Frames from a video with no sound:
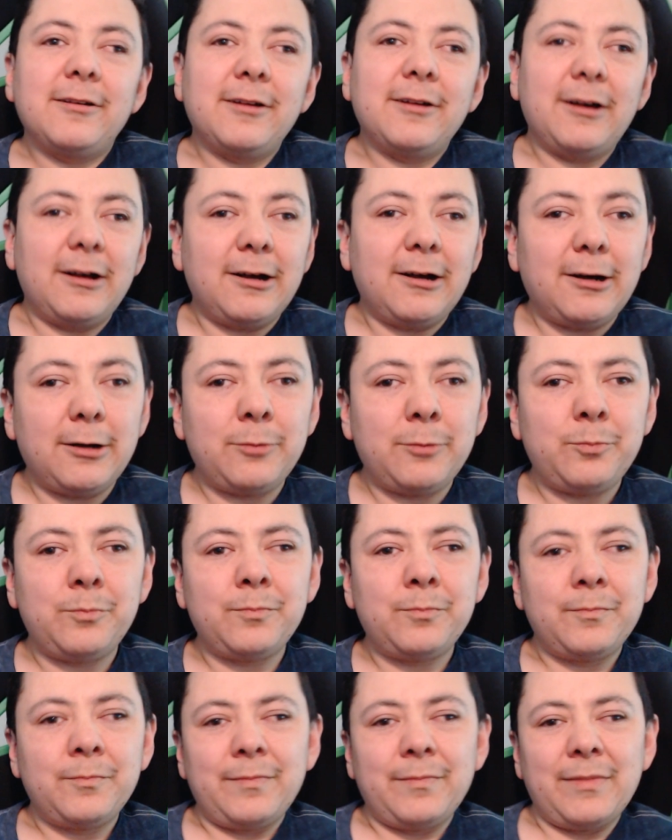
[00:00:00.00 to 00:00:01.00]

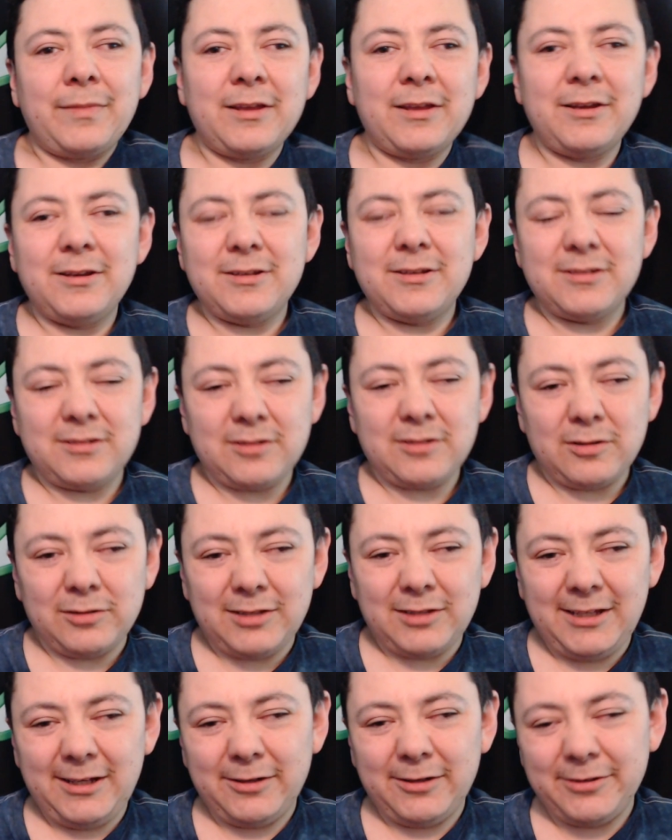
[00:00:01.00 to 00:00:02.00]
So
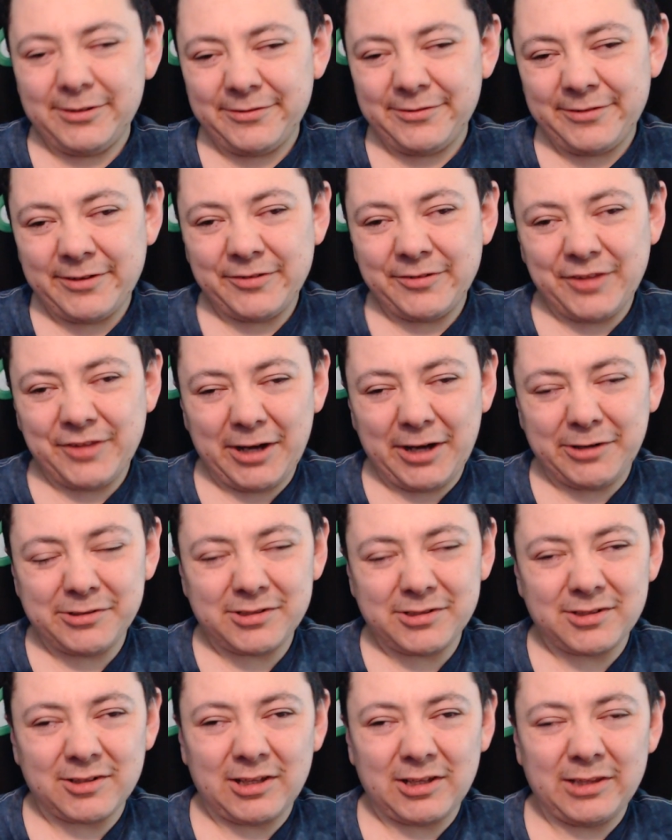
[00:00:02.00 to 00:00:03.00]
Leo and the fifth
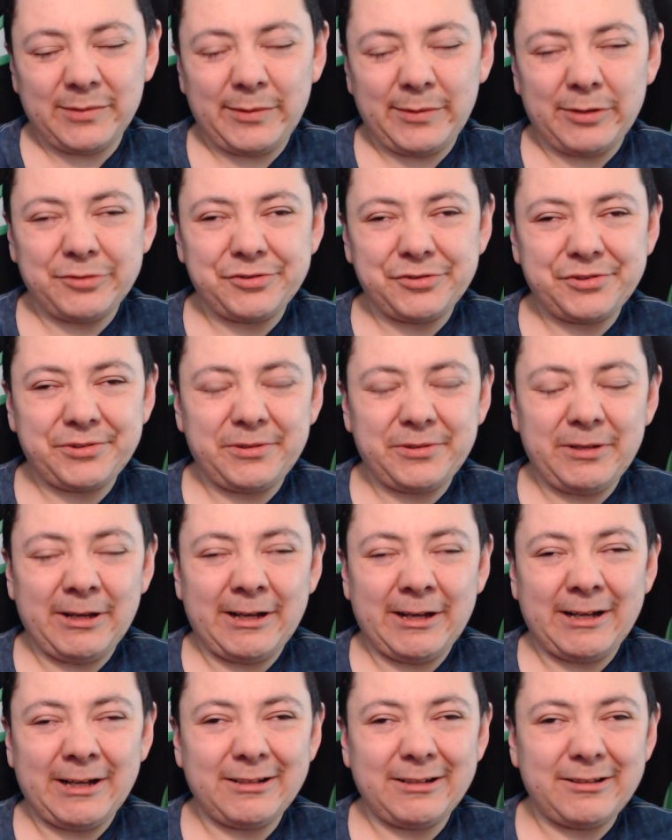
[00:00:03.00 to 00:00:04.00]
house are all about
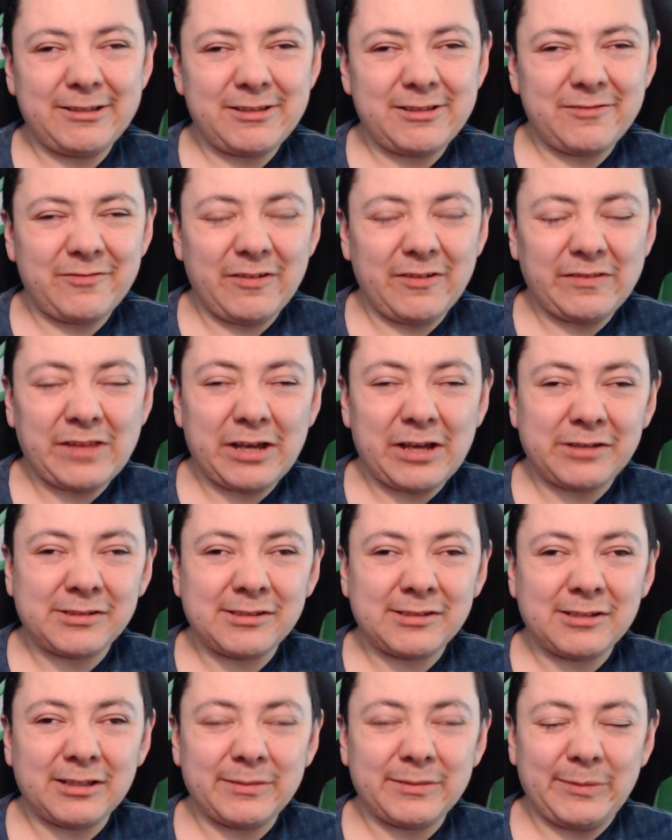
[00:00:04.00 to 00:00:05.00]
fifth house
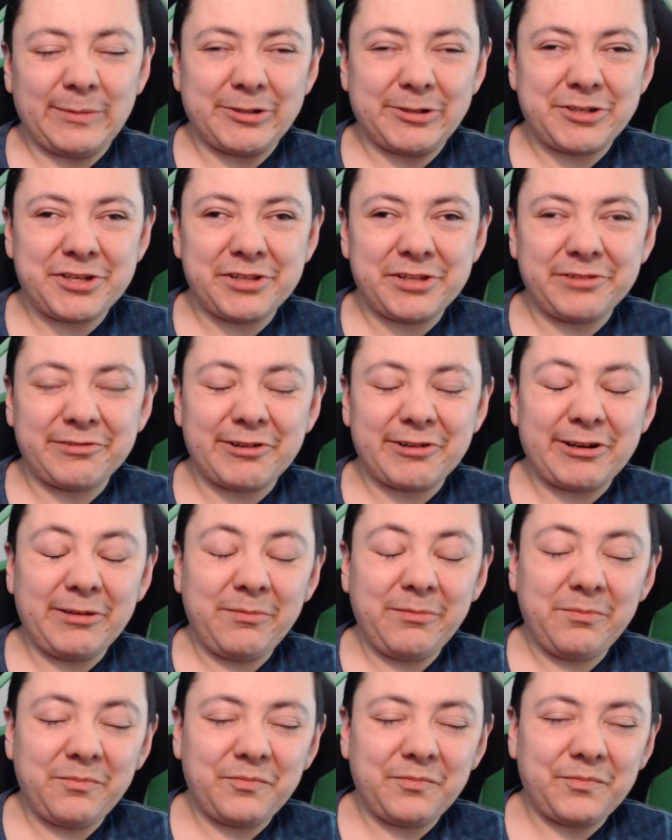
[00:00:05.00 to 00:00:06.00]
is all about
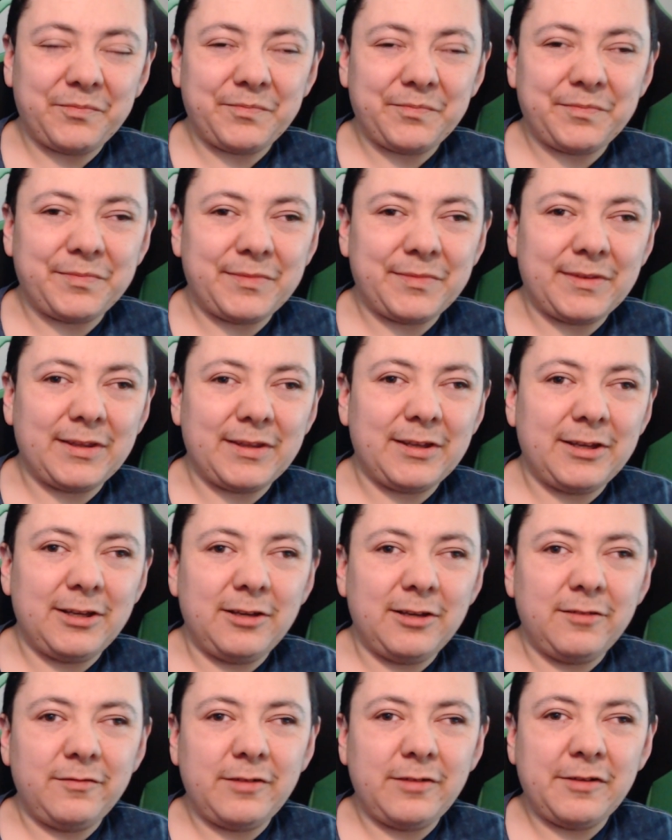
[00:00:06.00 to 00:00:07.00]
children.
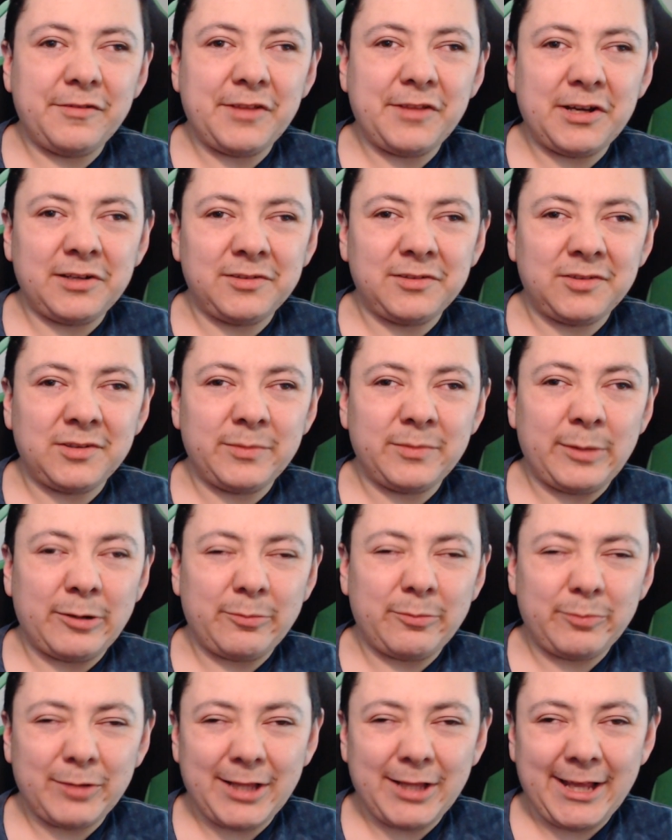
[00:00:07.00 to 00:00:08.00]
Fifth house is
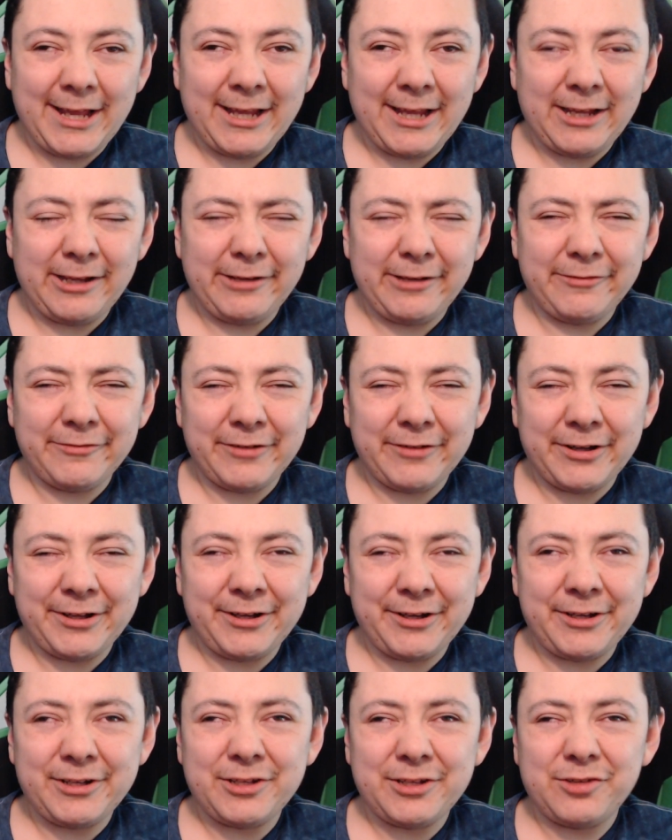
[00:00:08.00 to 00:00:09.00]
about play,
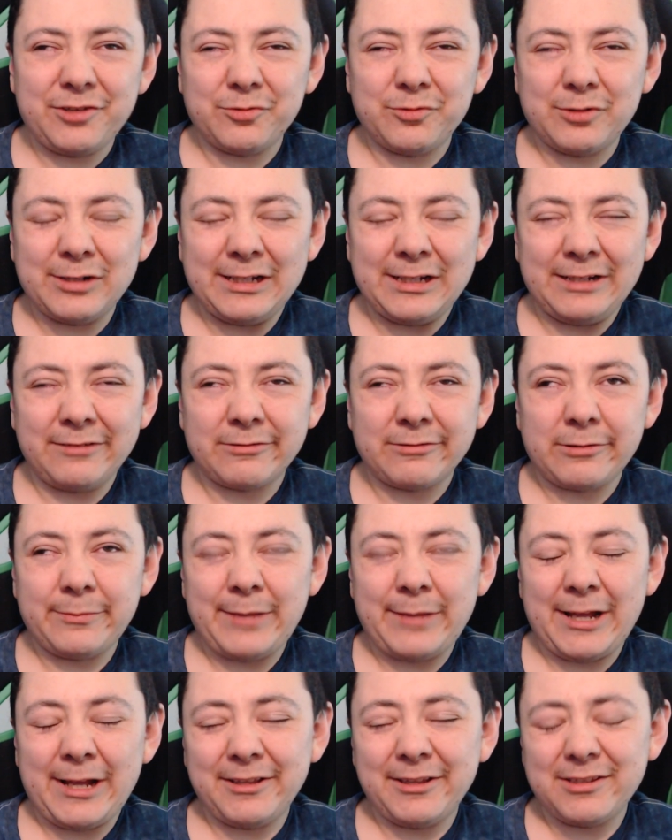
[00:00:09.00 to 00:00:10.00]
fun, joy,
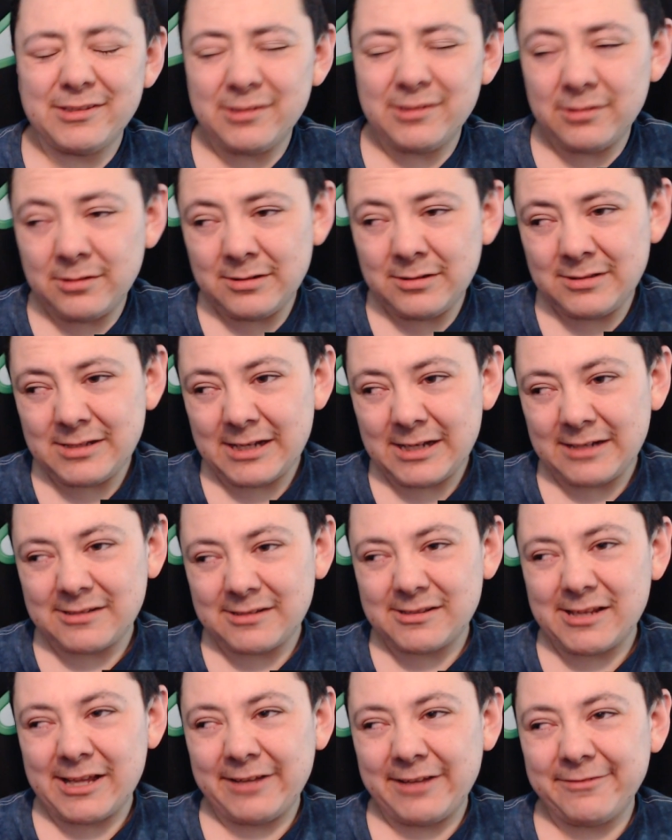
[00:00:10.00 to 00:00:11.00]
romance,
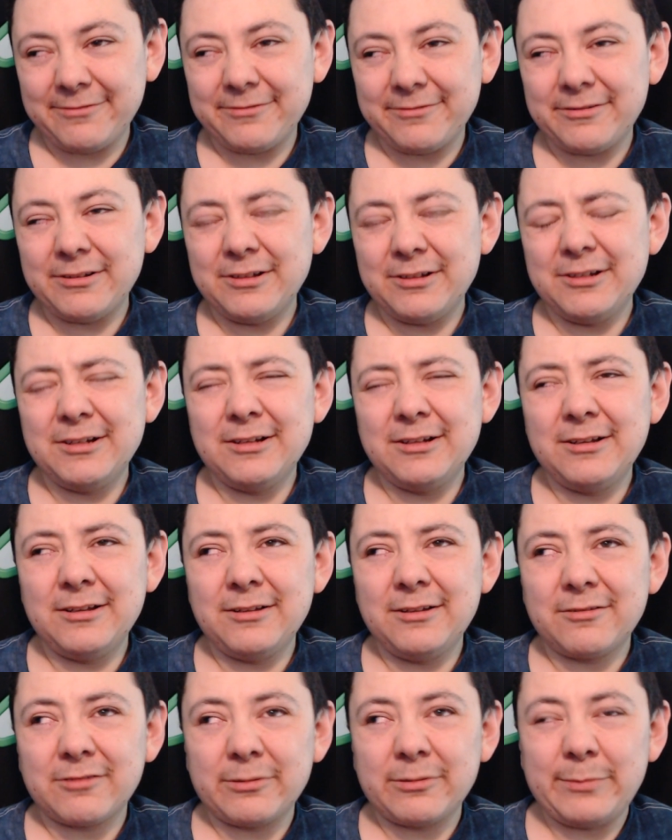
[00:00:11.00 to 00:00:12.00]
sex life,
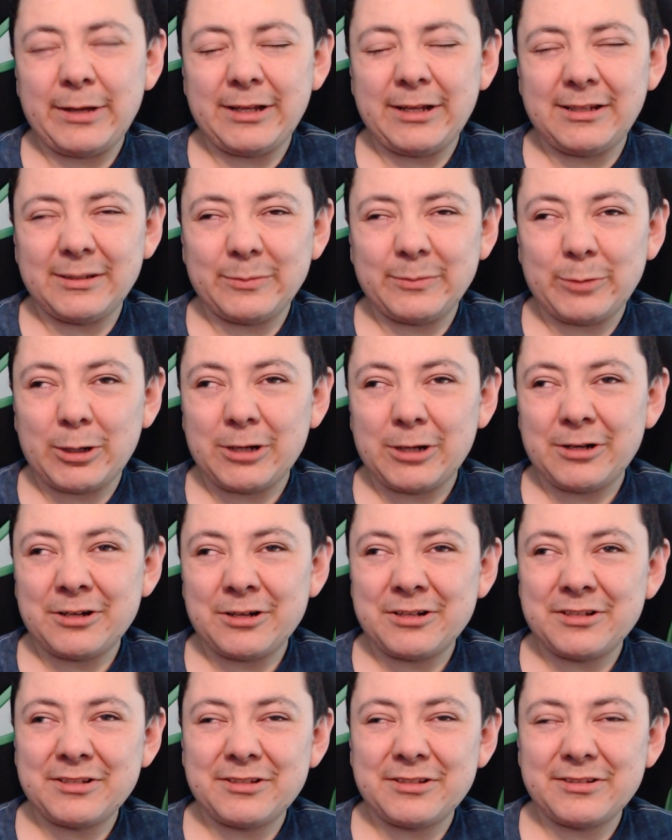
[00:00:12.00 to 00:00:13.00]
romantic
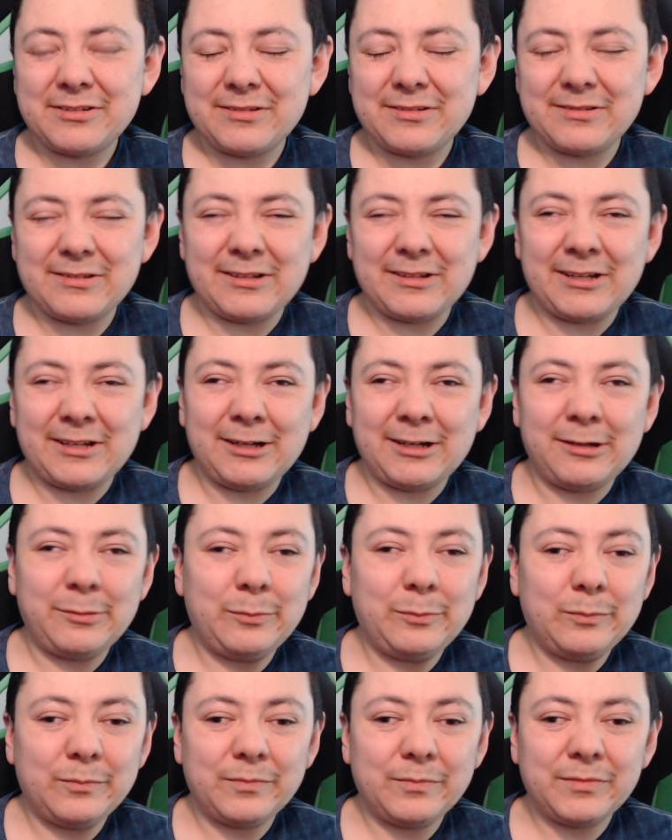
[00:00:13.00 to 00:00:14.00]
partners,
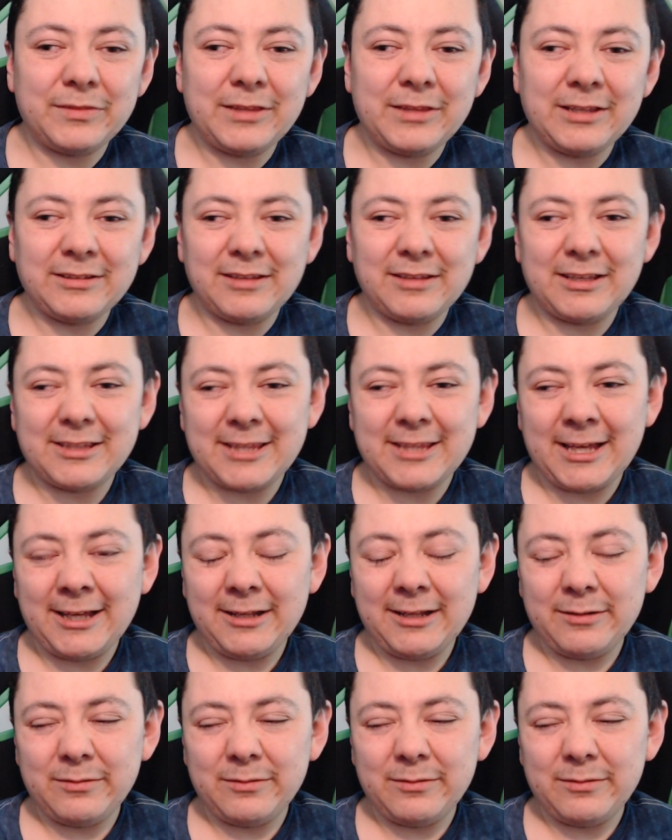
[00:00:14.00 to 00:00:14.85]
things like that.